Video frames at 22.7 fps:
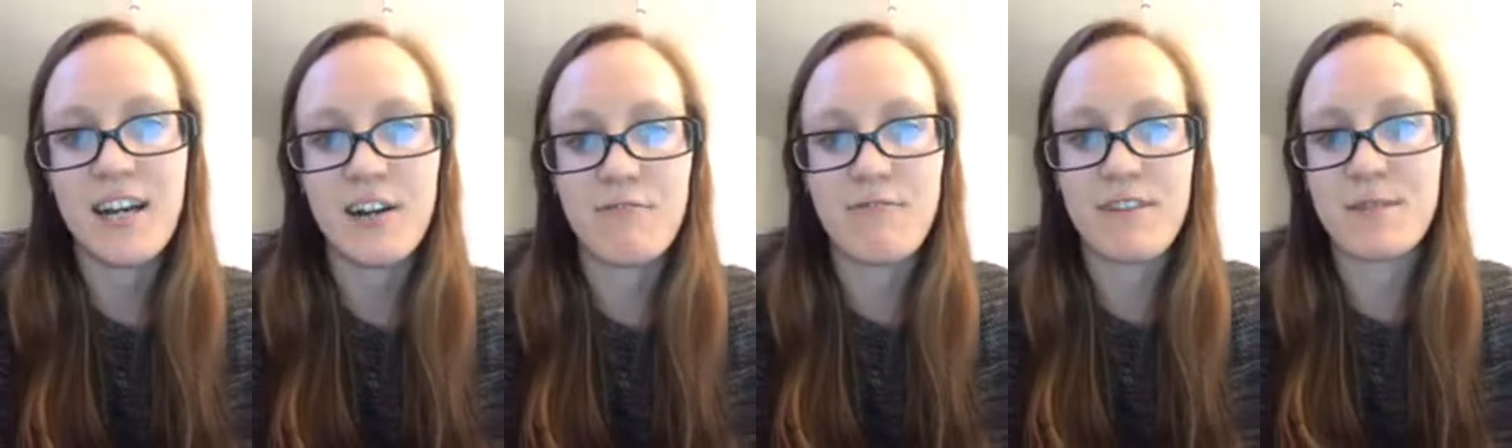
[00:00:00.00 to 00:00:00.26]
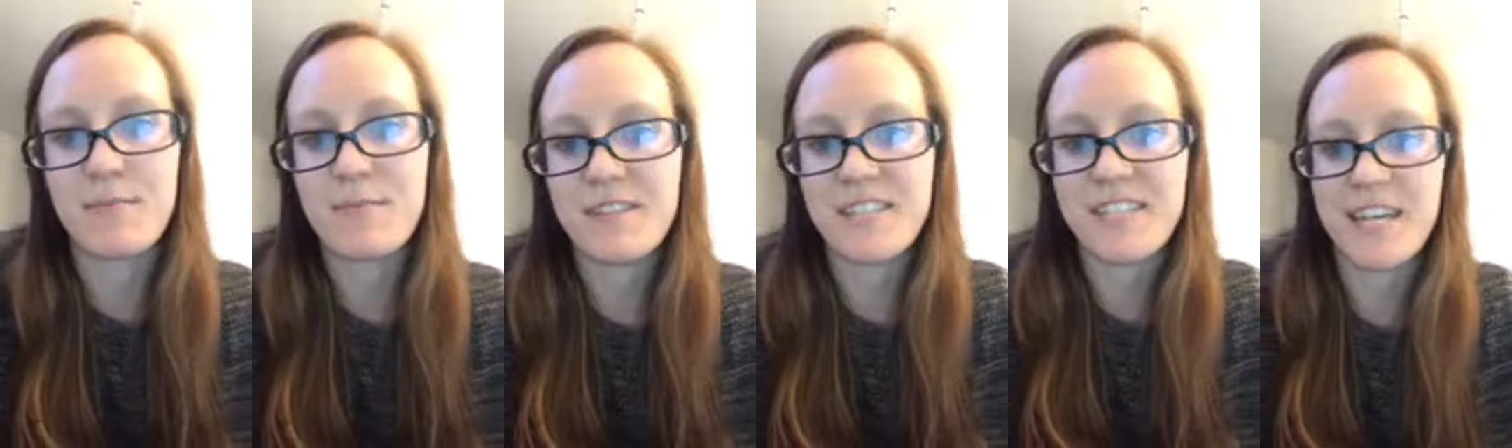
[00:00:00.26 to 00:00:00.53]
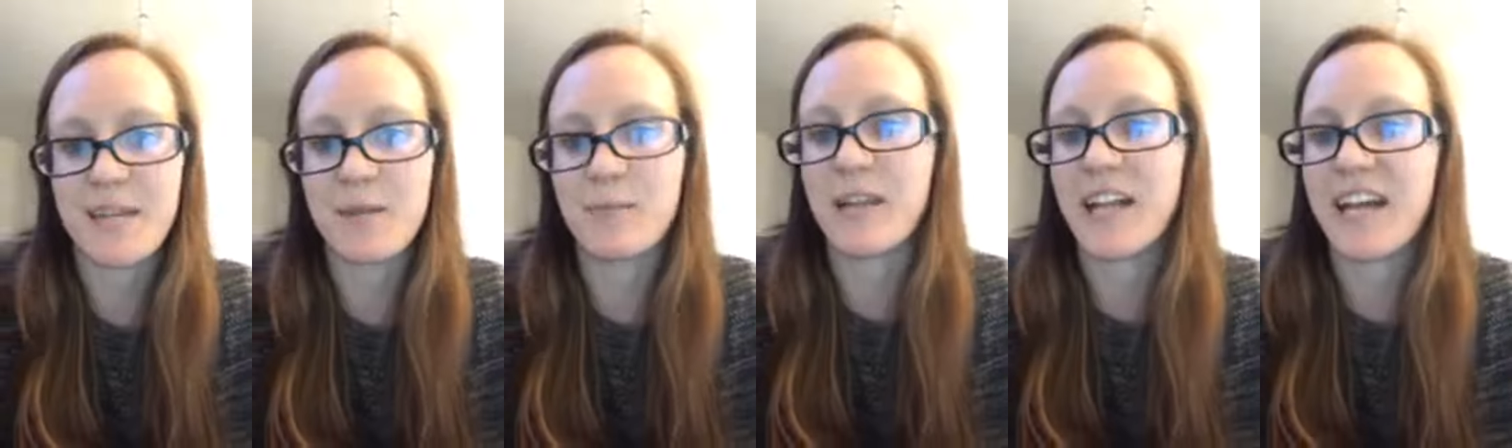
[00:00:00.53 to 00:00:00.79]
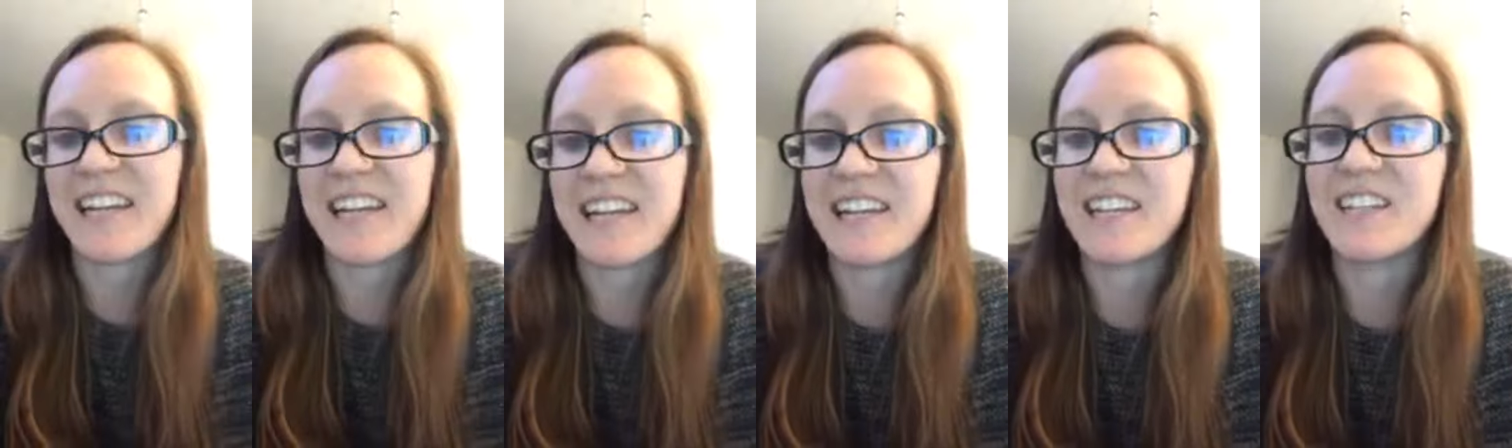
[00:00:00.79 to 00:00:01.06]
arithmetic
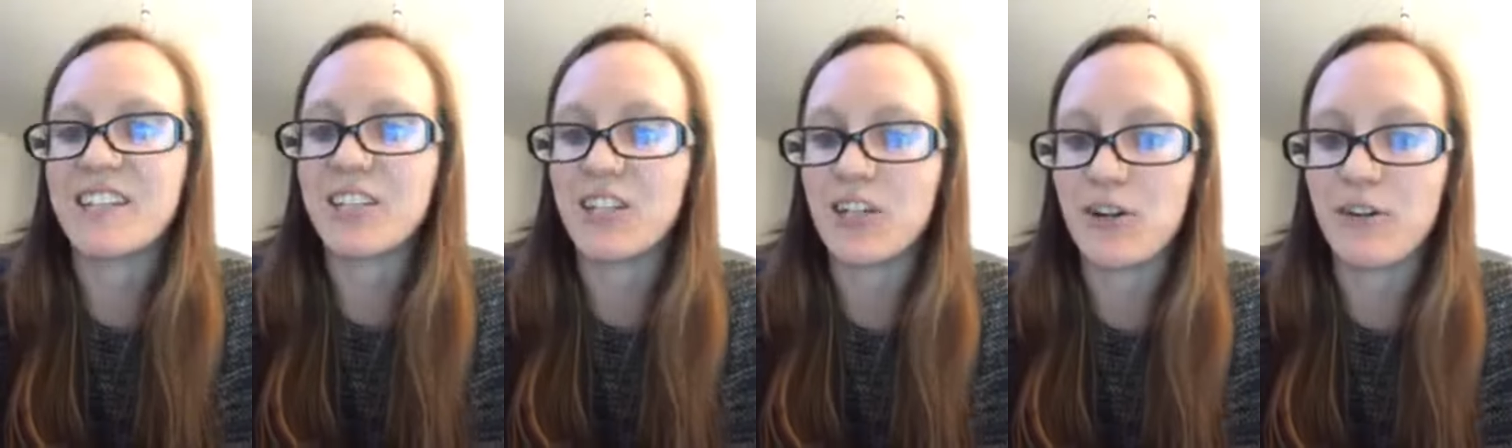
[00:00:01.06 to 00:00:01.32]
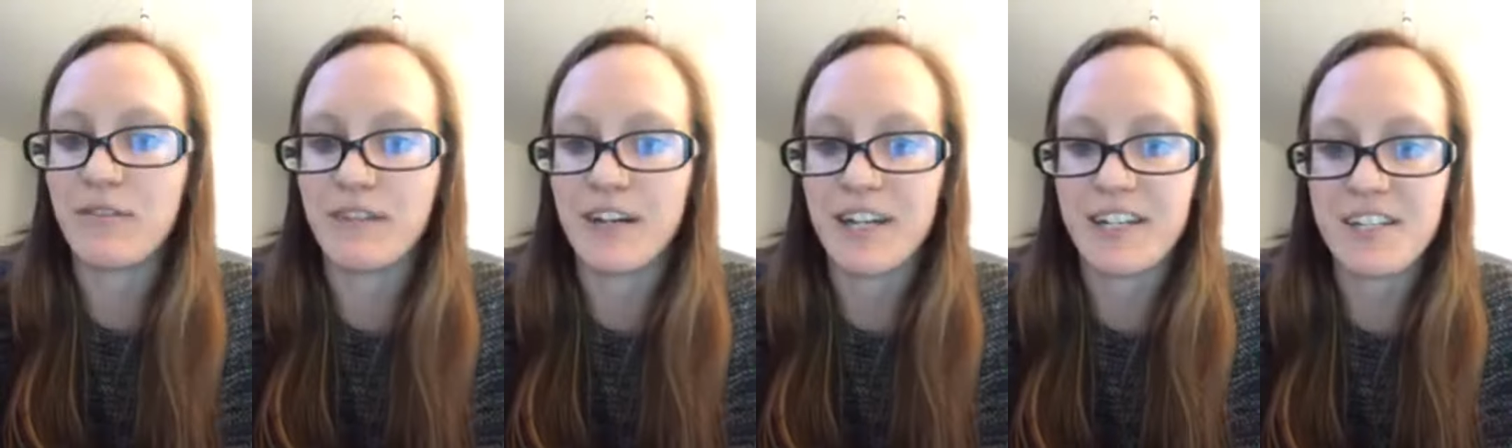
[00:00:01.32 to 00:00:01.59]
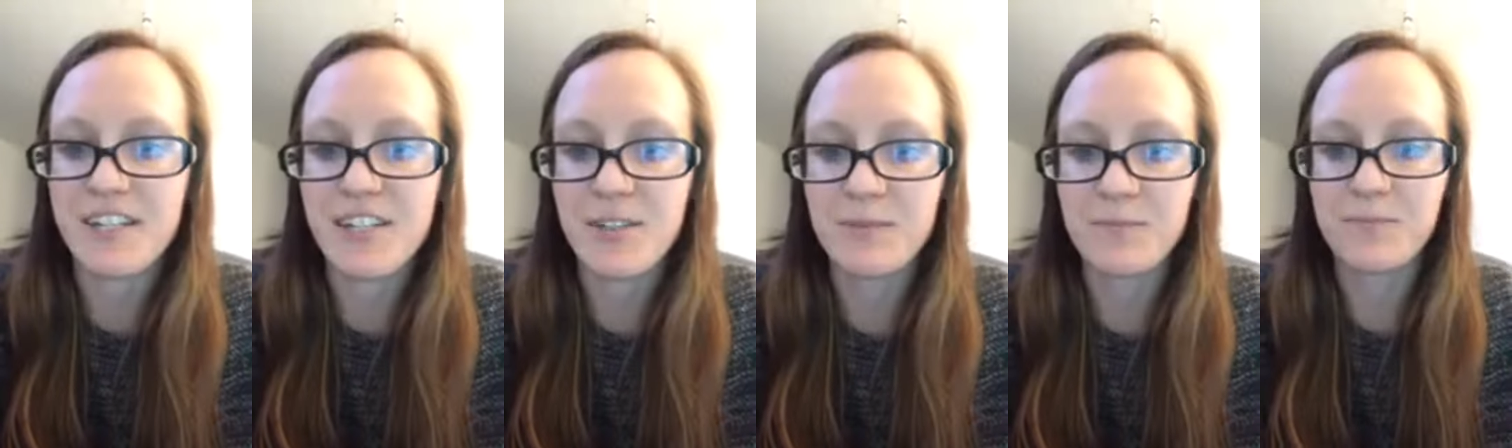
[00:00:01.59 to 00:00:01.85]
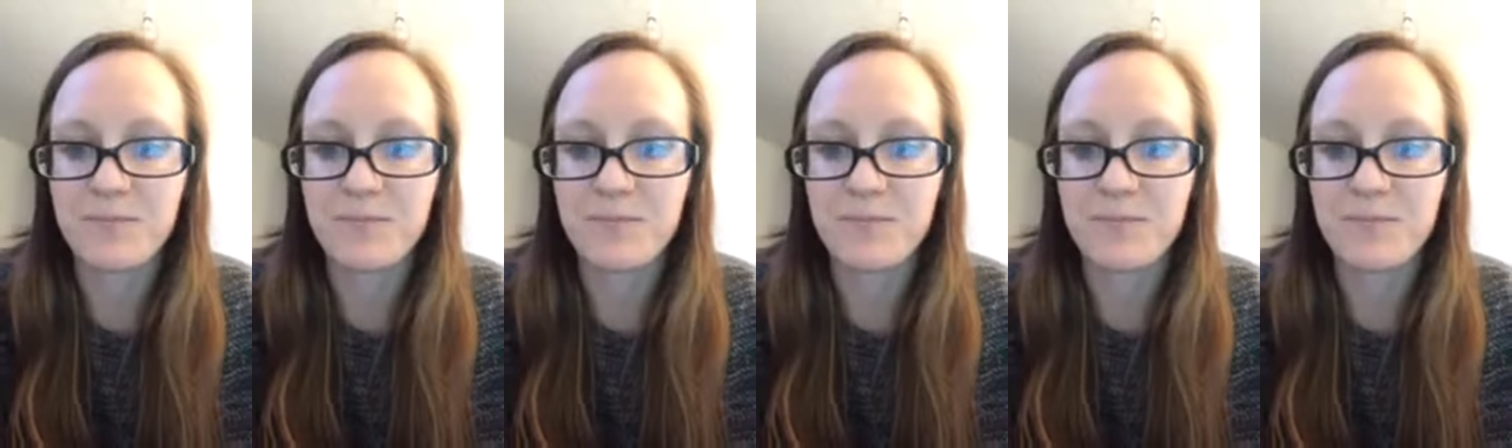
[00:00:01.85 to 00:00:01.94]
planning covered.